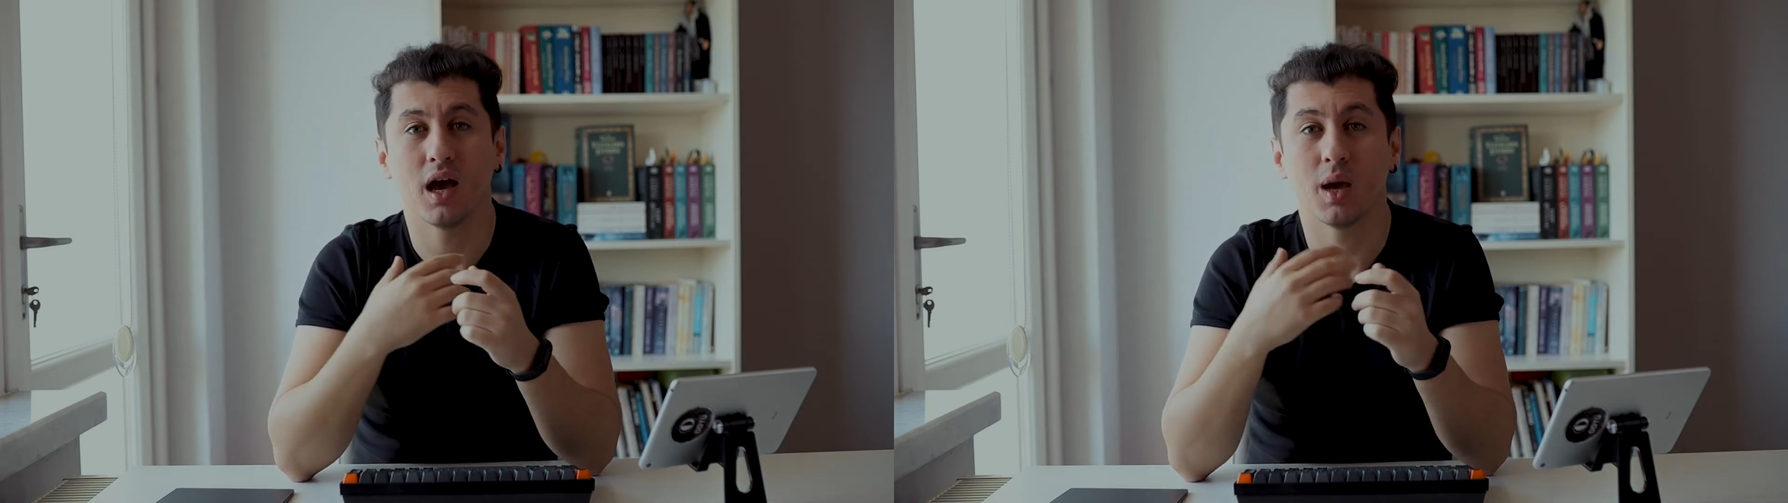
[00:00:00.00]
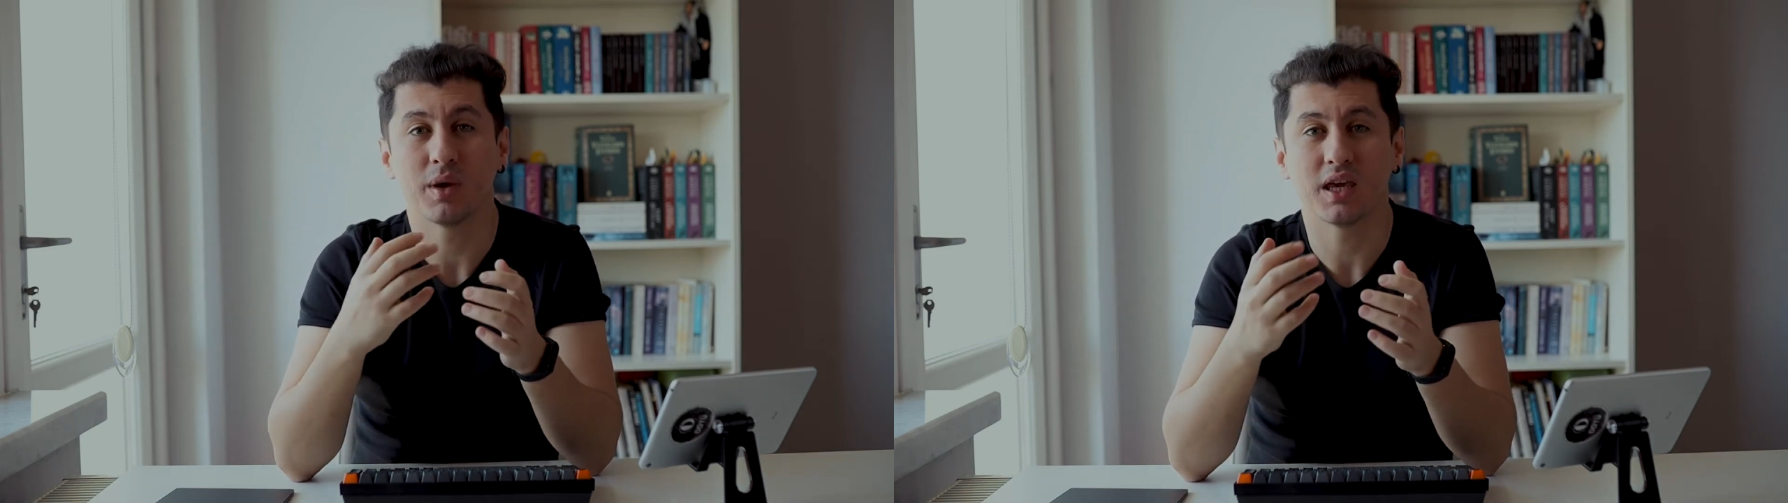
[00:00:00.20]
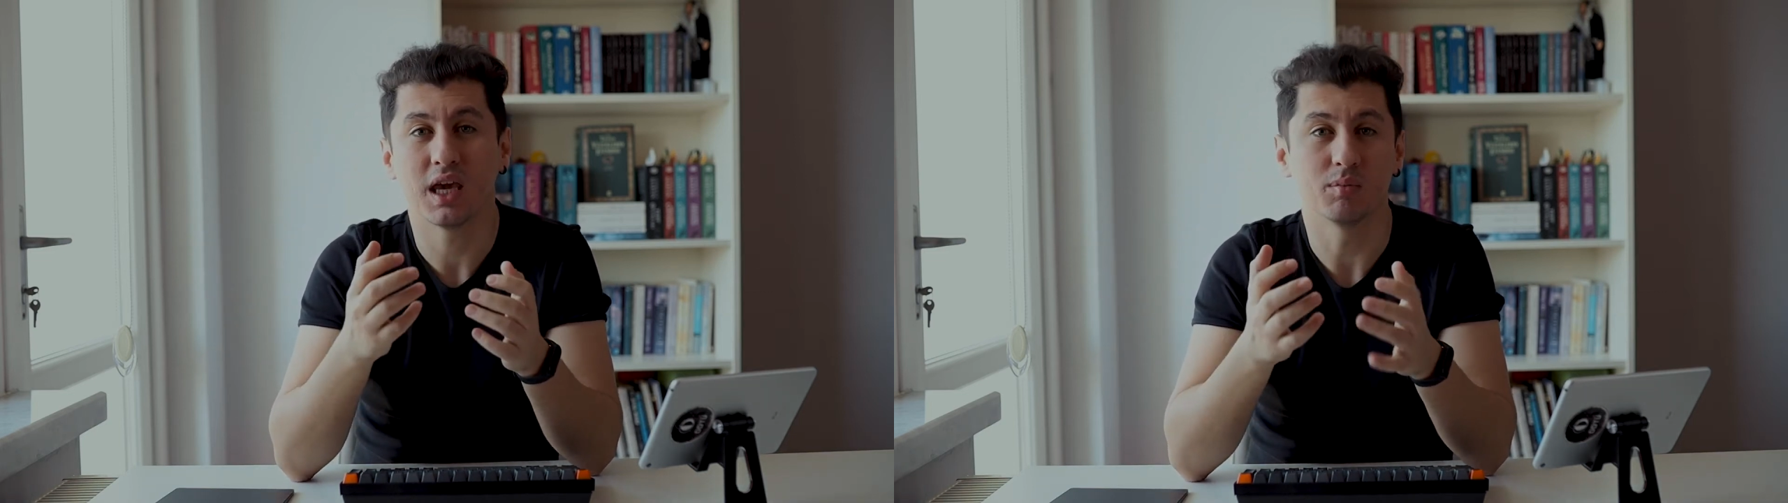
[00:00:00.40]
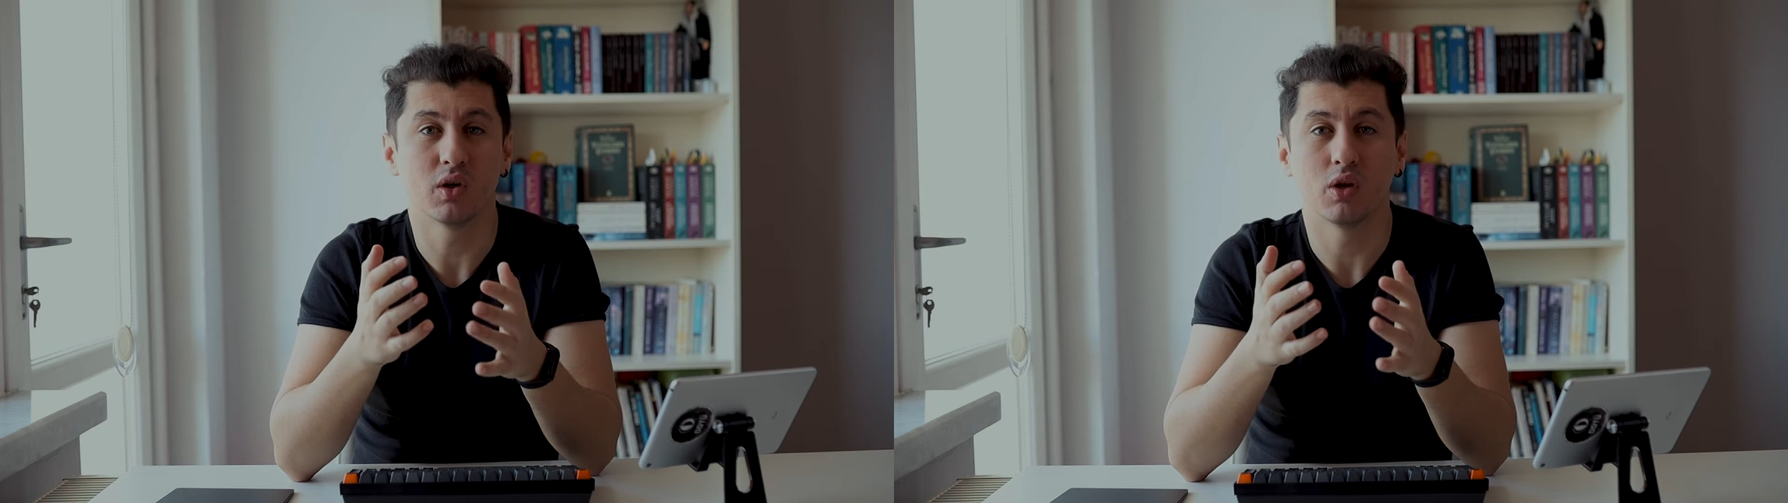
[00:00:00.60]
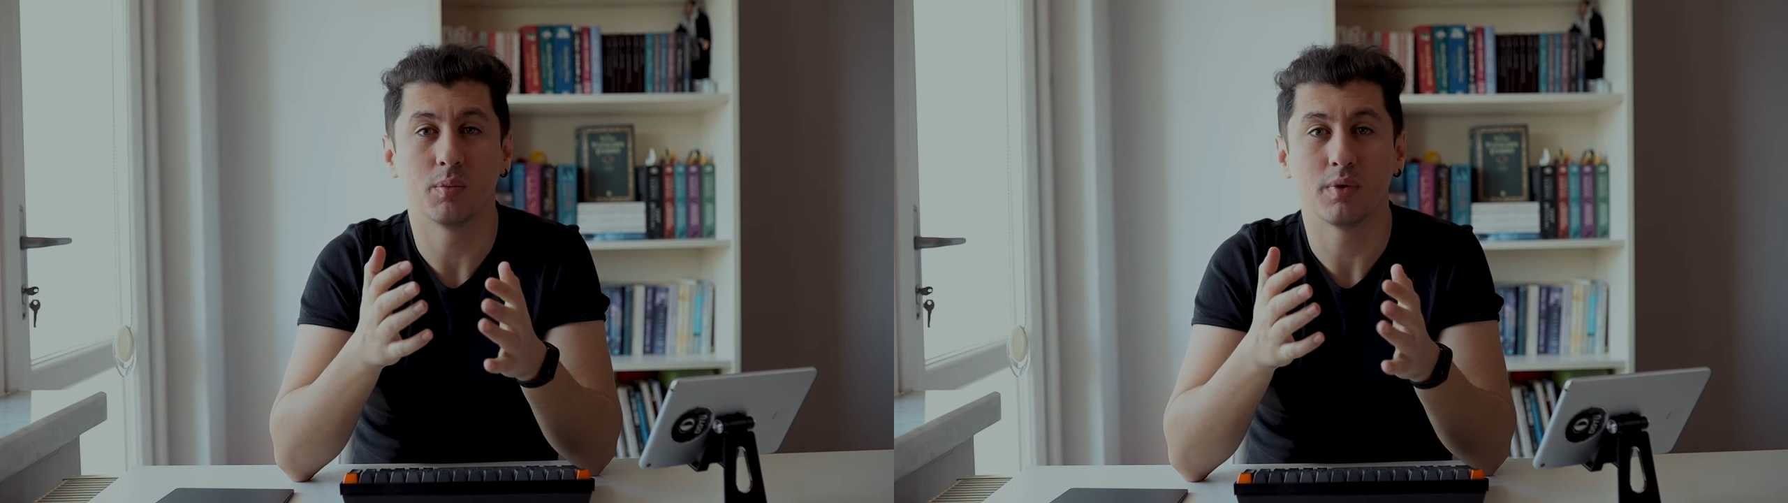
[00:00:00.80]
I'm a game
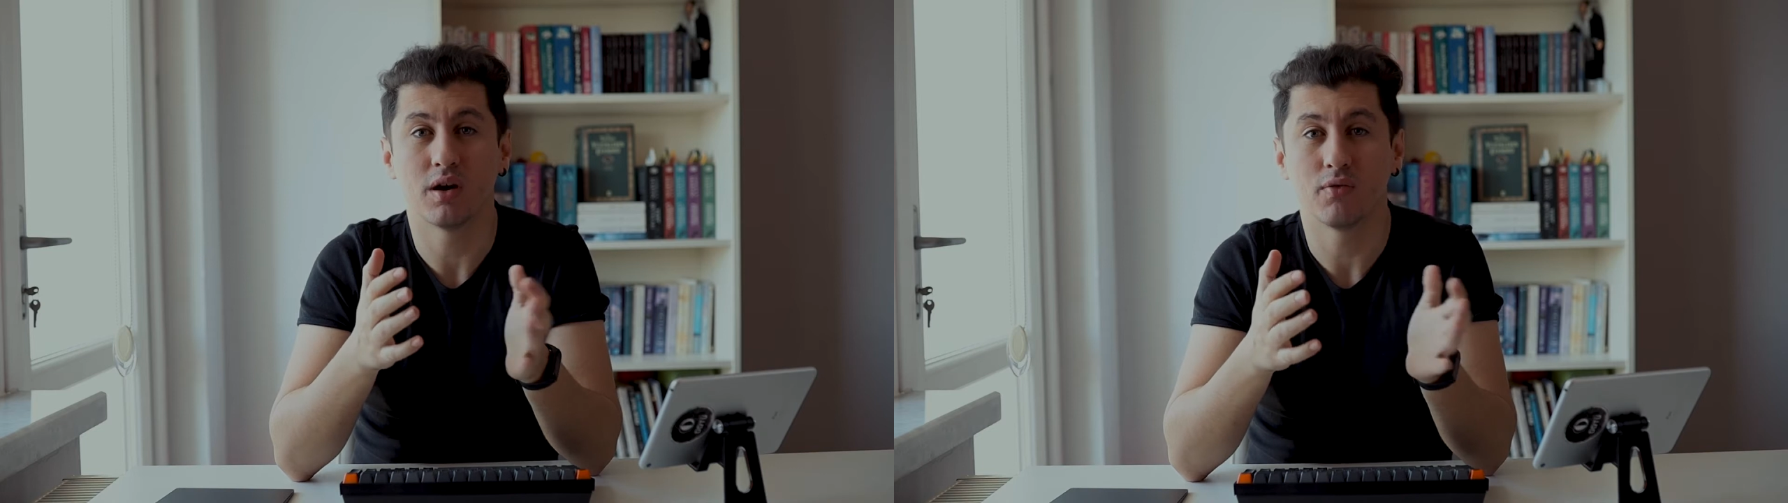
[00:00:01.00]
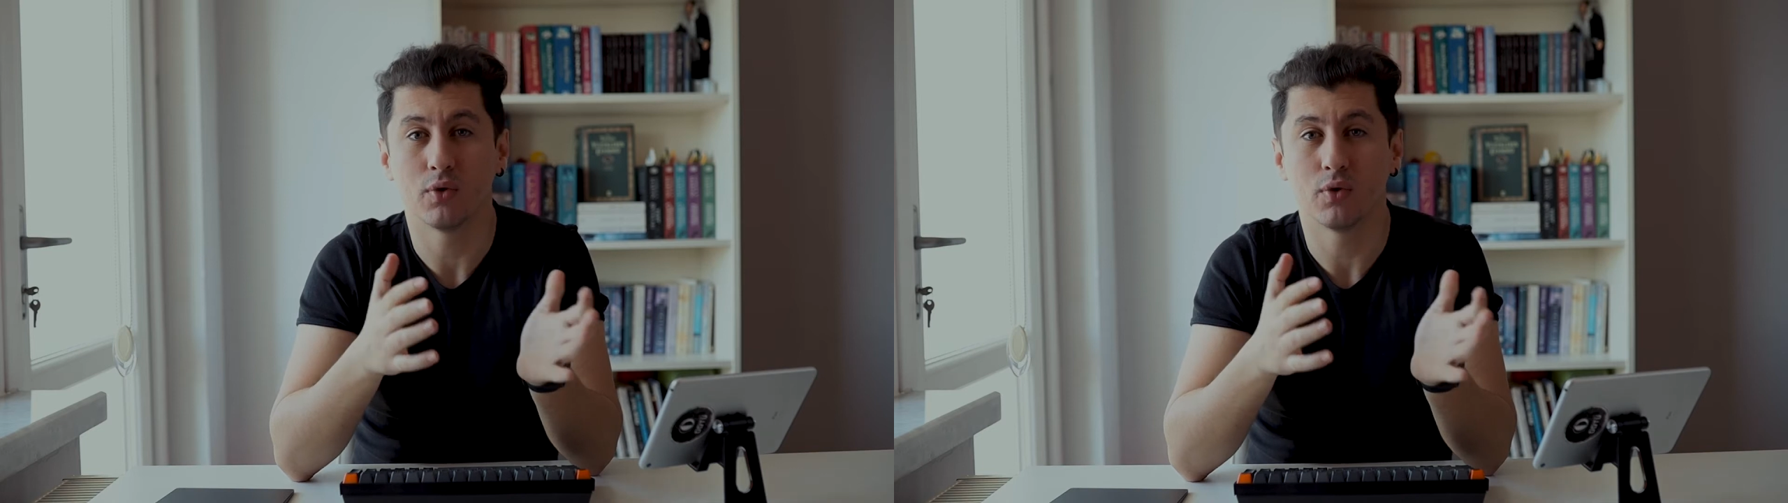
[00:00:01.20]
developer and